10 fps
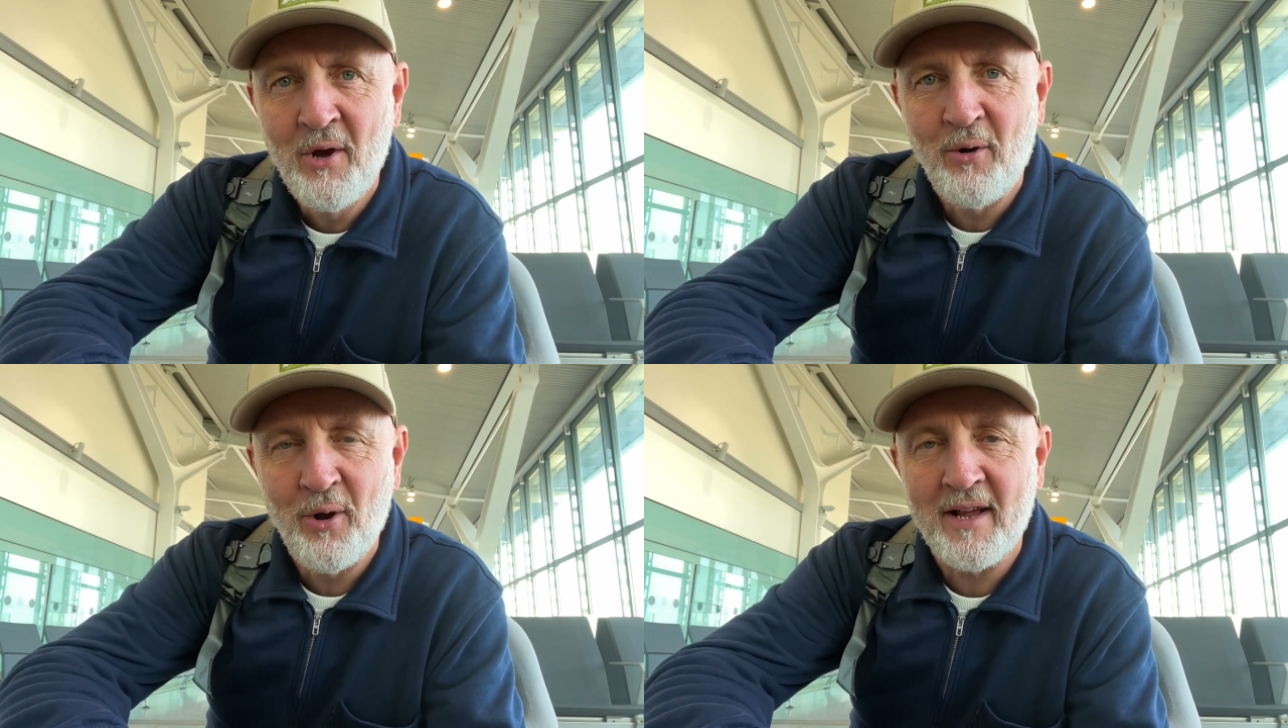
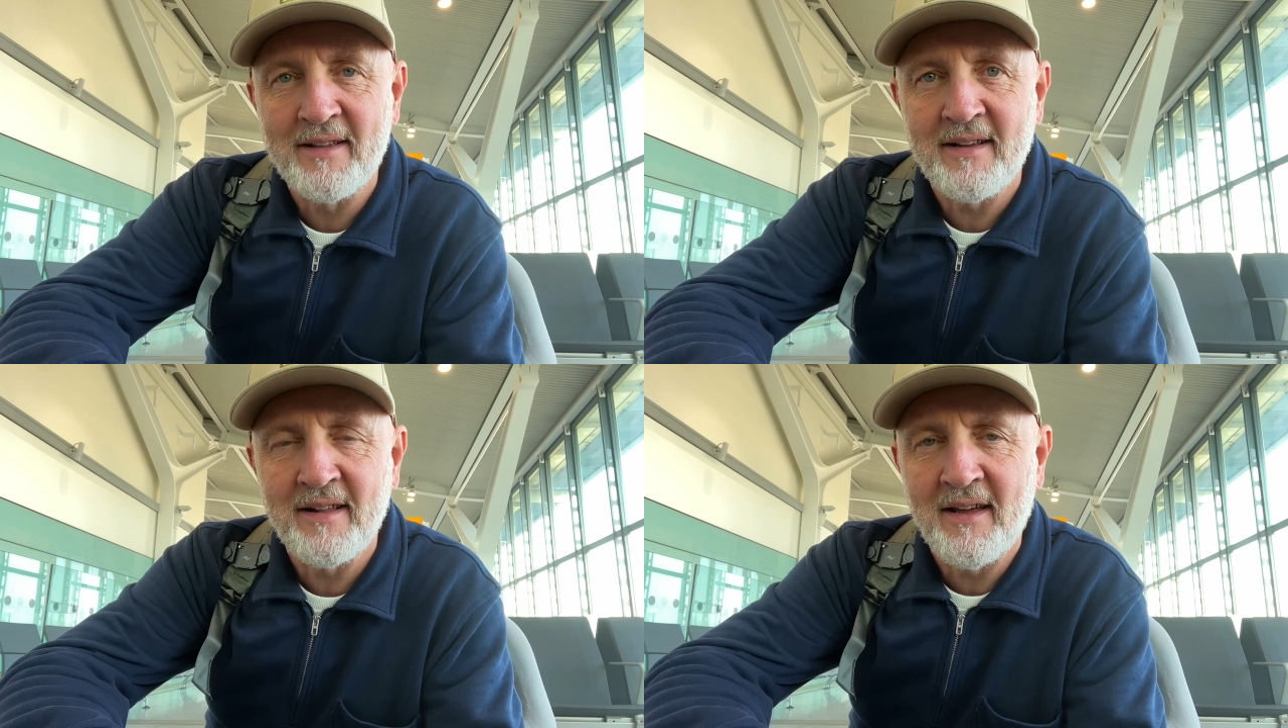All I can
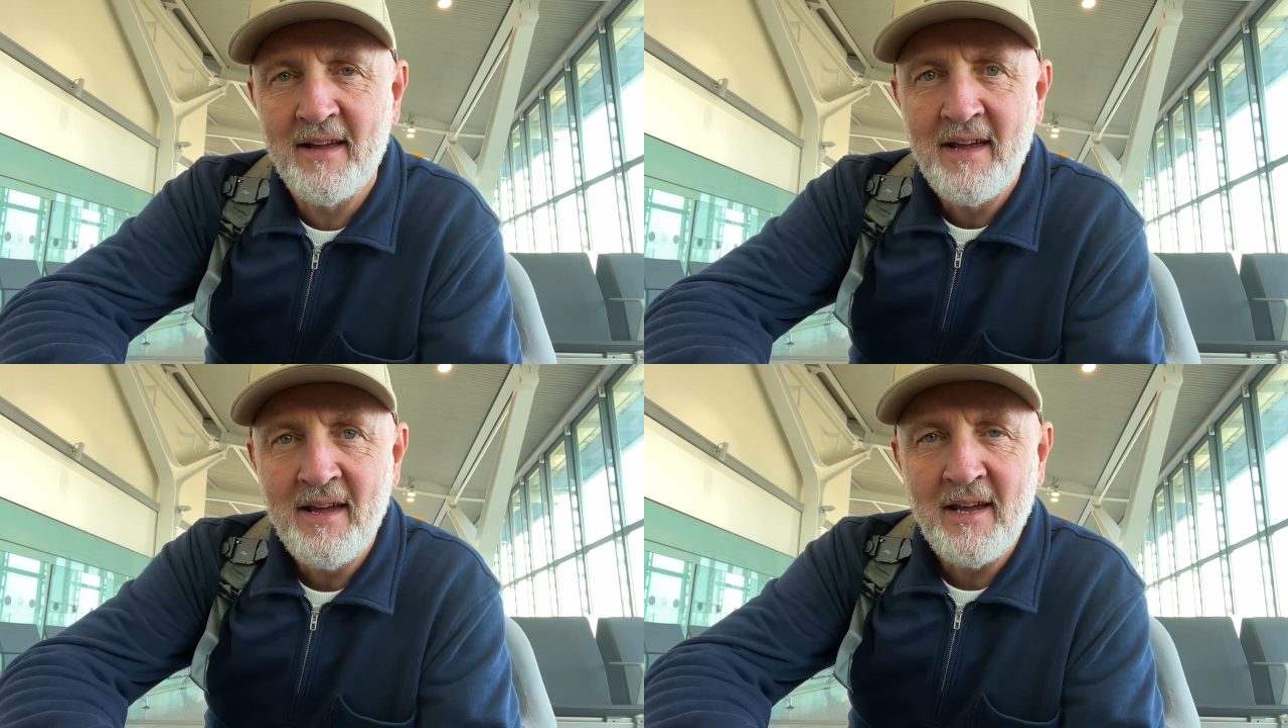tell you
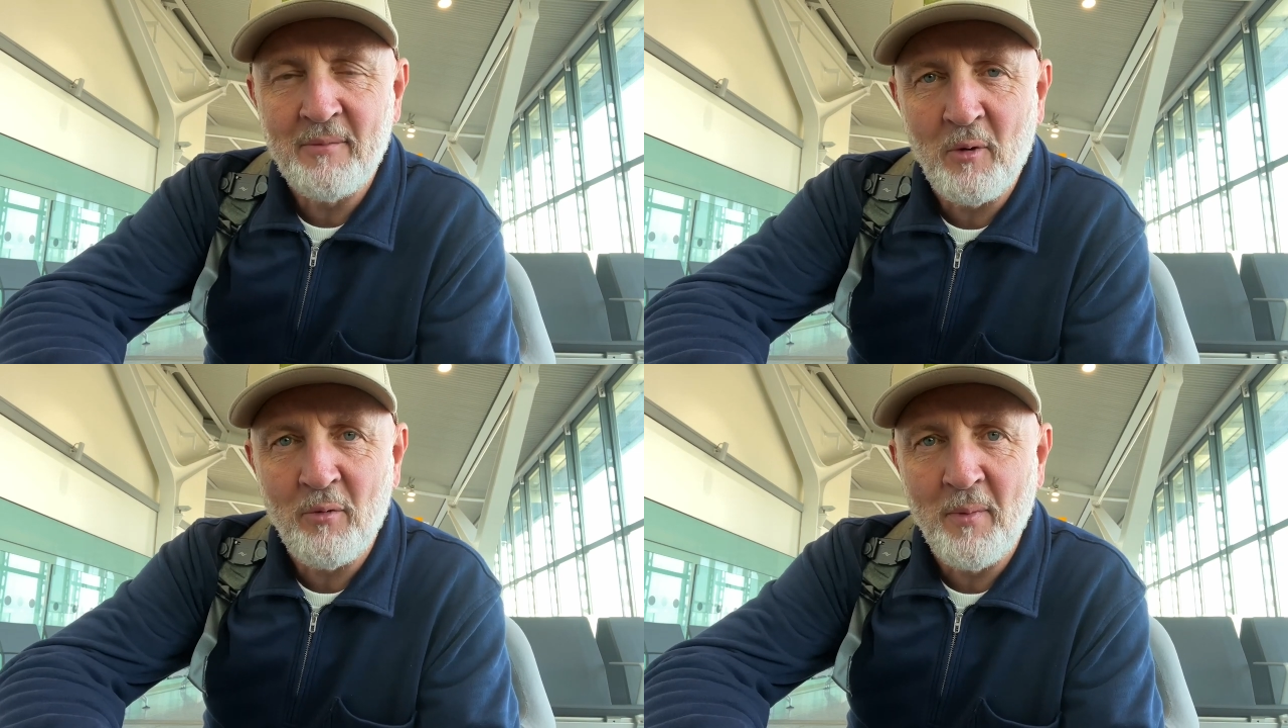is
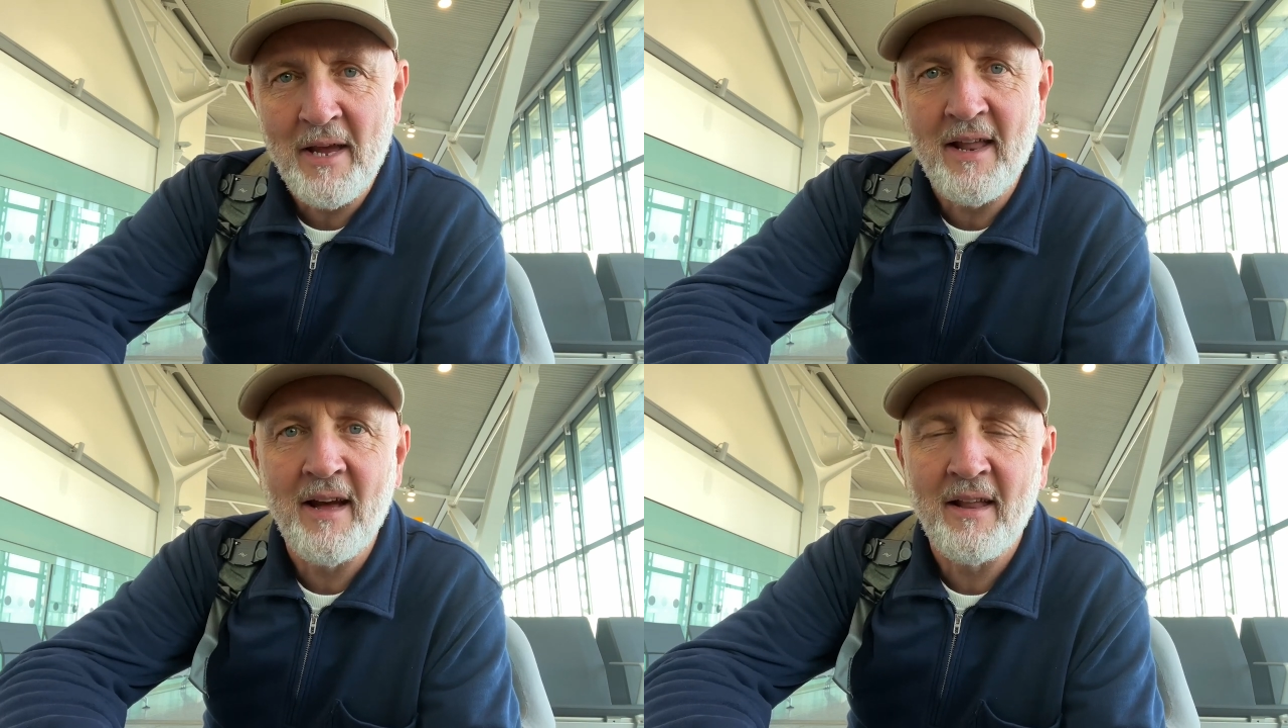both me
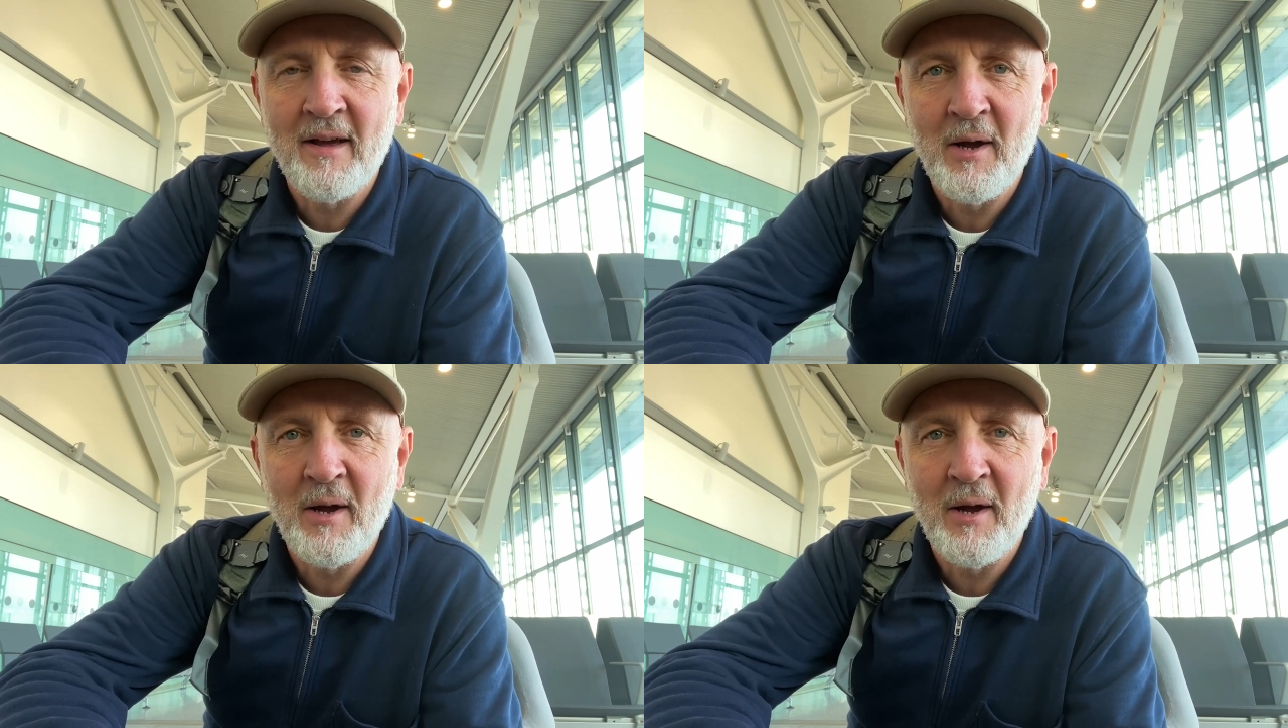and Hannah